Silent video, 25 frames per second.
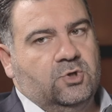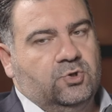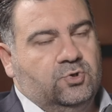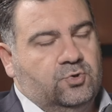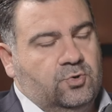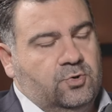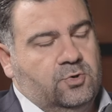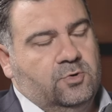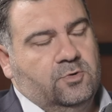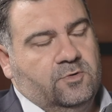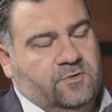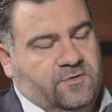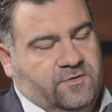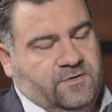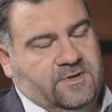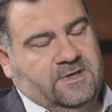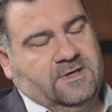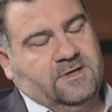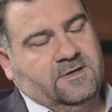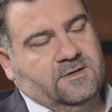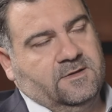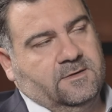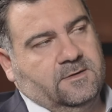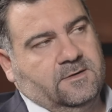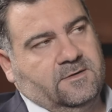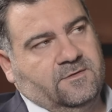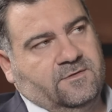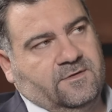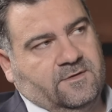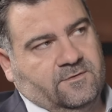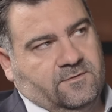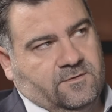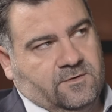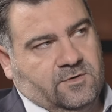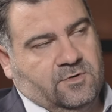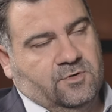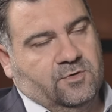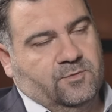Do you think
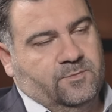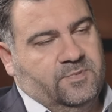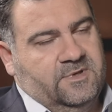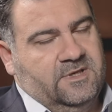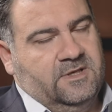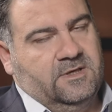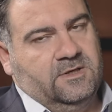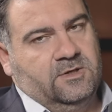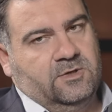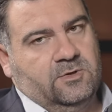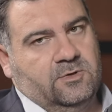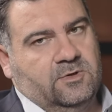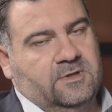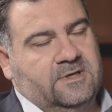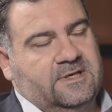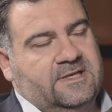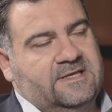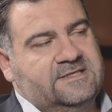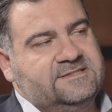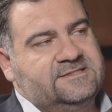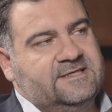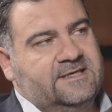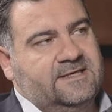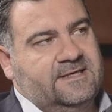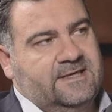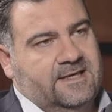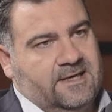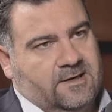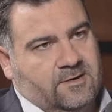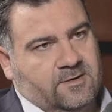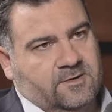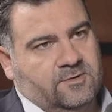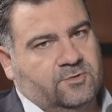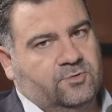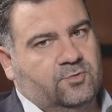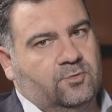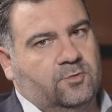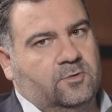that the European Union is a
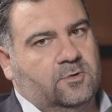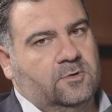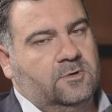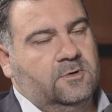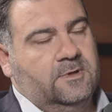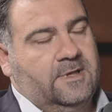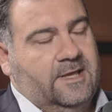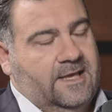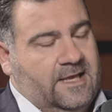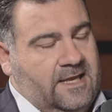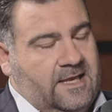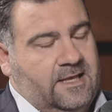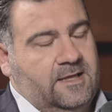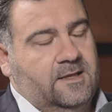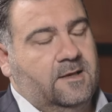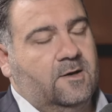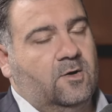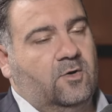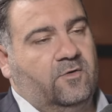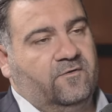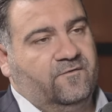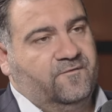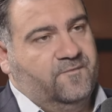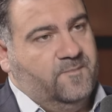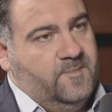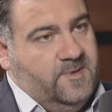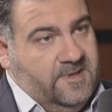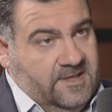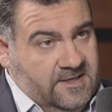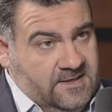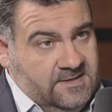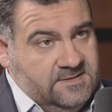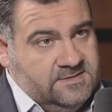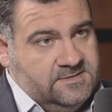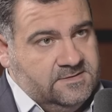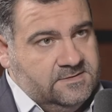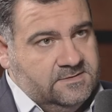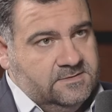guarantor, A, of
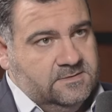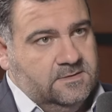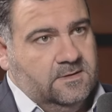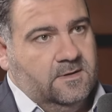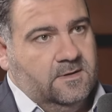peace,